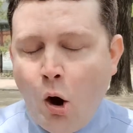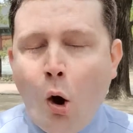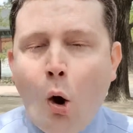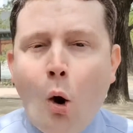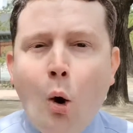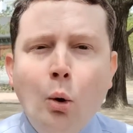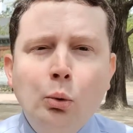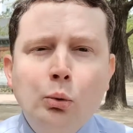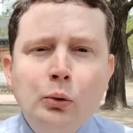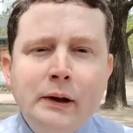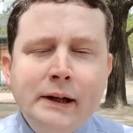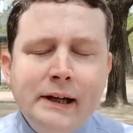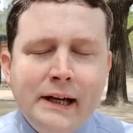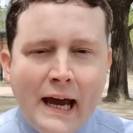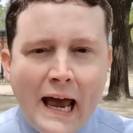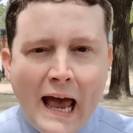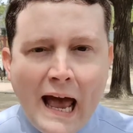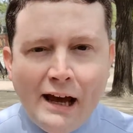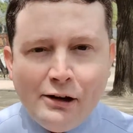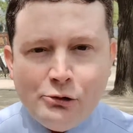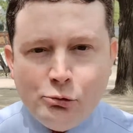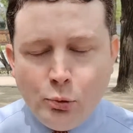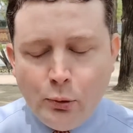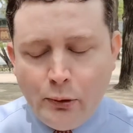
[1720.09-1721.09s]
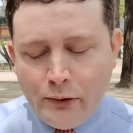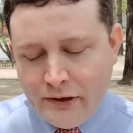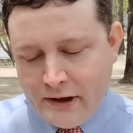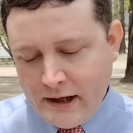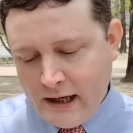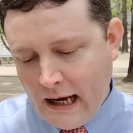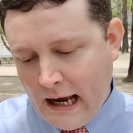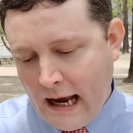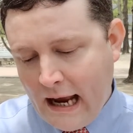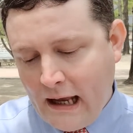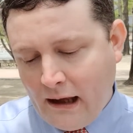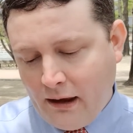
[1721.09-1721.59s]
only Edward
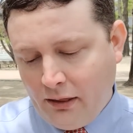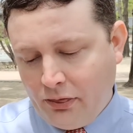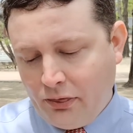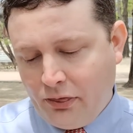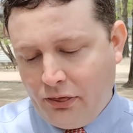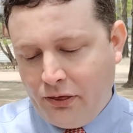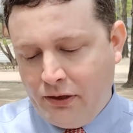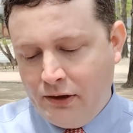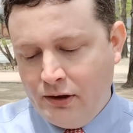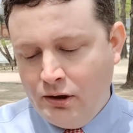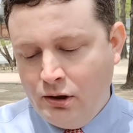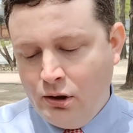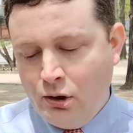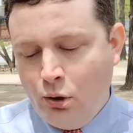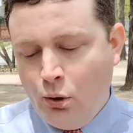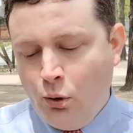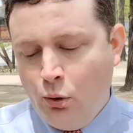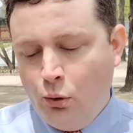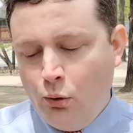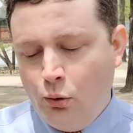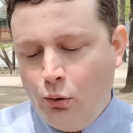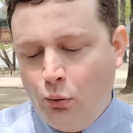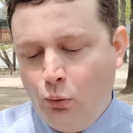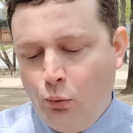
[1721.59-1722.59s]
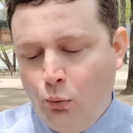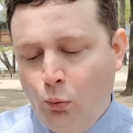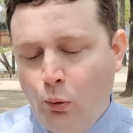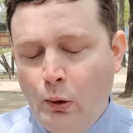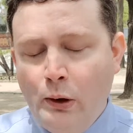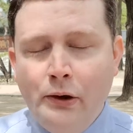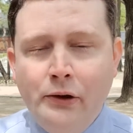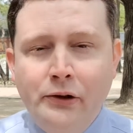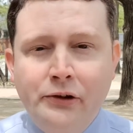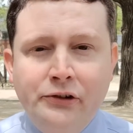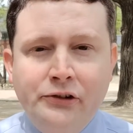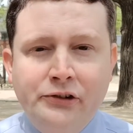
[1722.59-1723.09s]
VIII
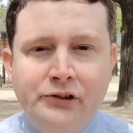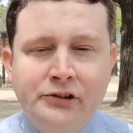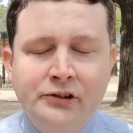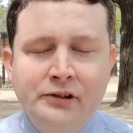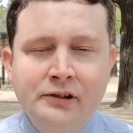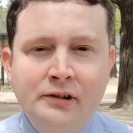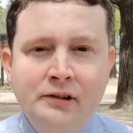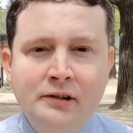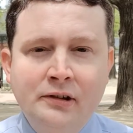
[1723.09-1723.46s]
was